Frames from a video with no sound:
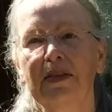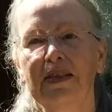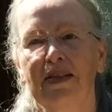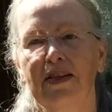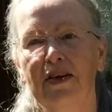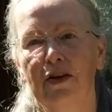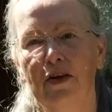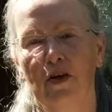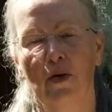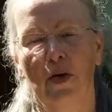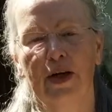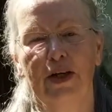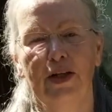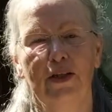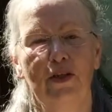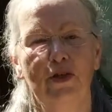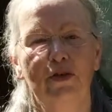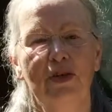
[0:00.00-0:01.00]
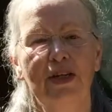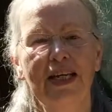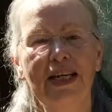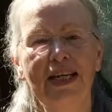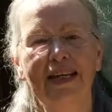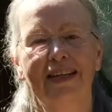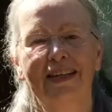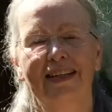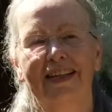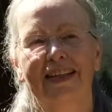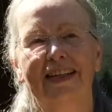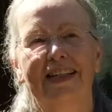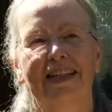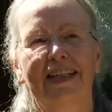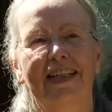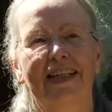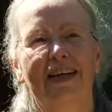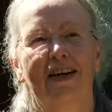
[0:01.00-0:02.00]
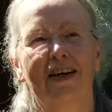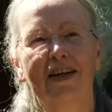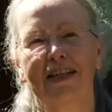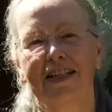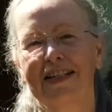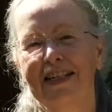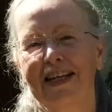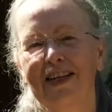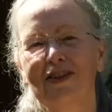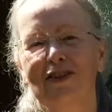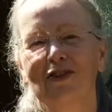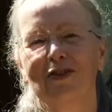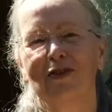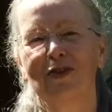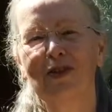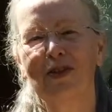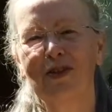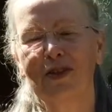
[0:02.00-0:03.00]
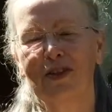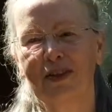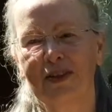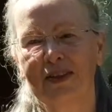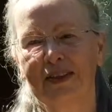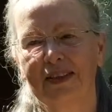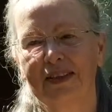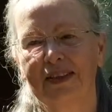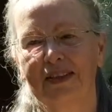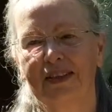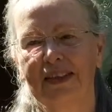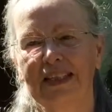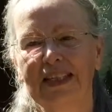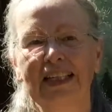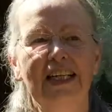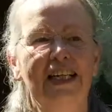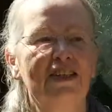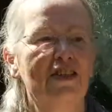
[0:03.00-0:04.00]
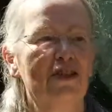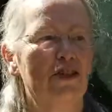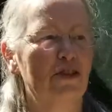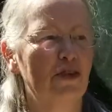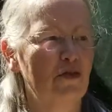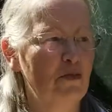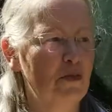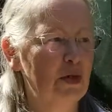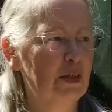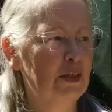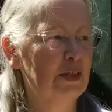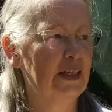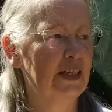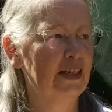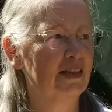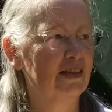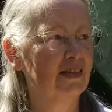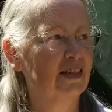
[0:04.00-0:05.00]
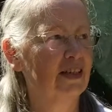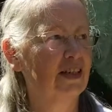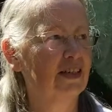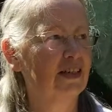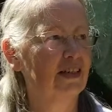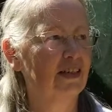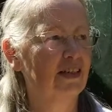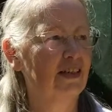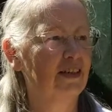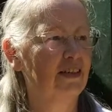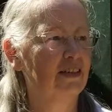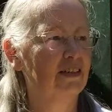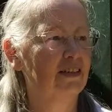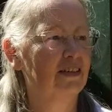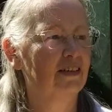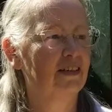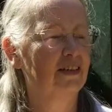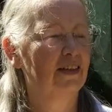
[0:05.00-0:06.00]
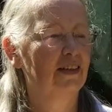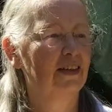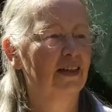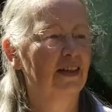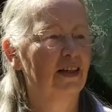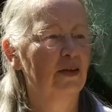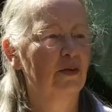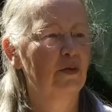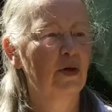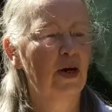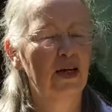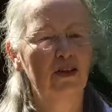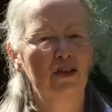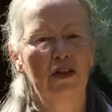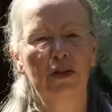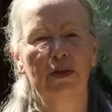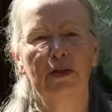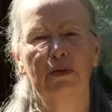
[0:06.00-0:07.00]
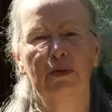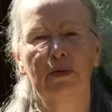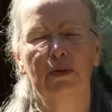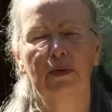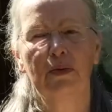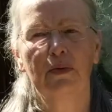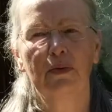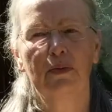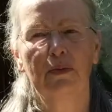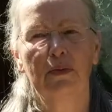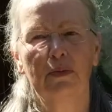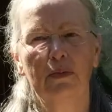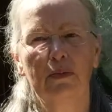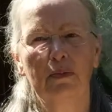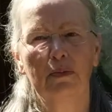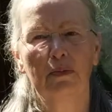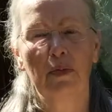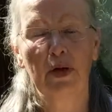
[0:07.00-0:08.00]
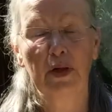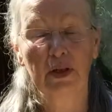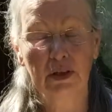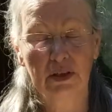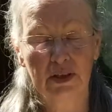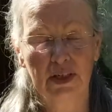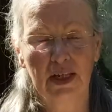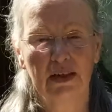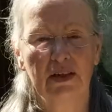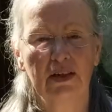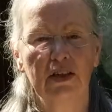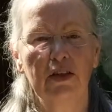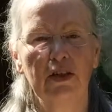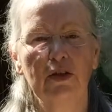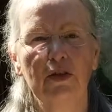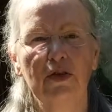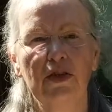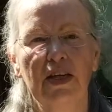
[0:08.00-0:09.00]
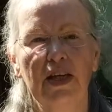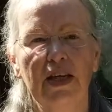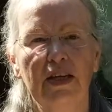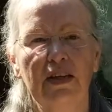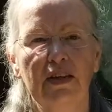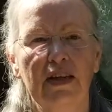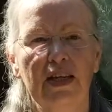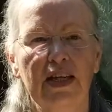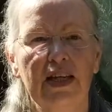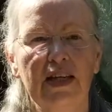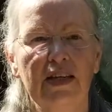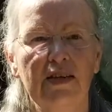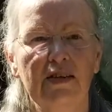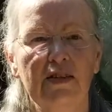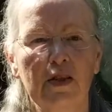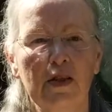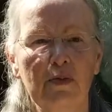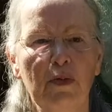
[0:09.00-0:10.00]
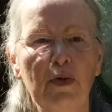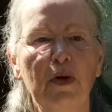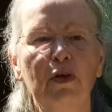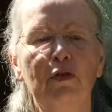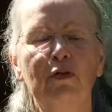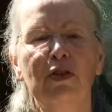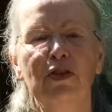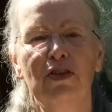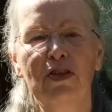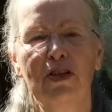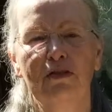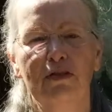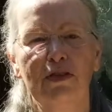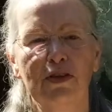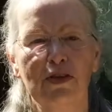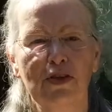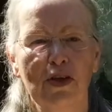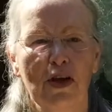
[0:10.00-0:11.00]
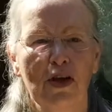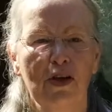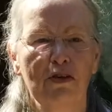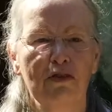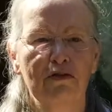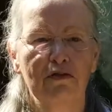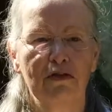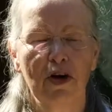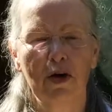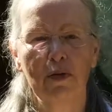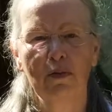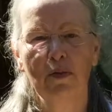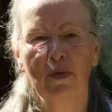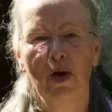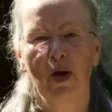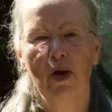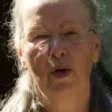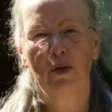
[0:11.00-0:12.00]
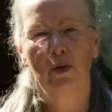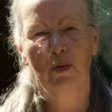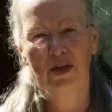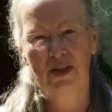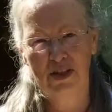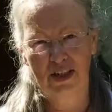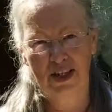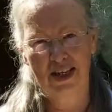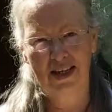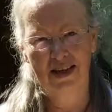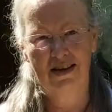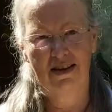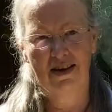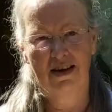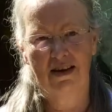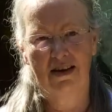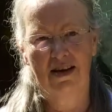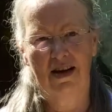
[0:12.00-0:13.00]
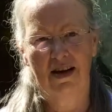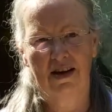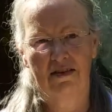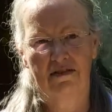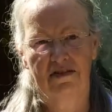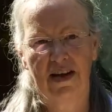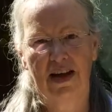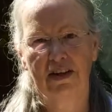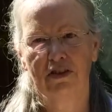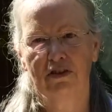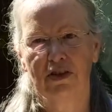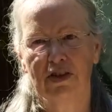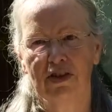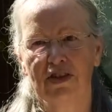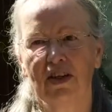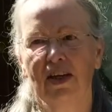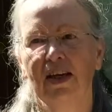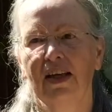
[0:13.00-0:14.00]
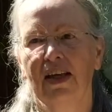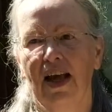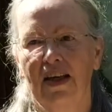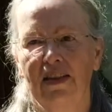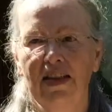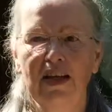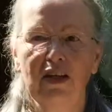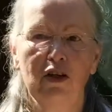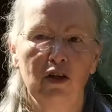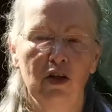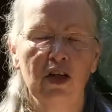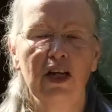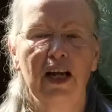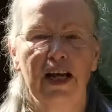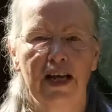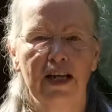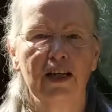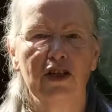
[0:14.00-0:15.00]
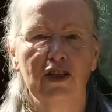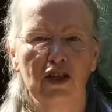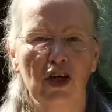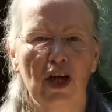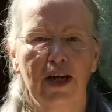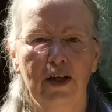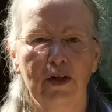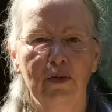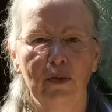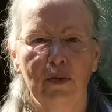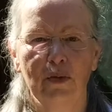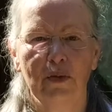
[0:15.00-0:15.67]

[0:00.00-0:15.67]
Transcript: They're quite a unique architectural cluster of buildings that were actually built using the spirit receivers from whiskey factories. And they look like giant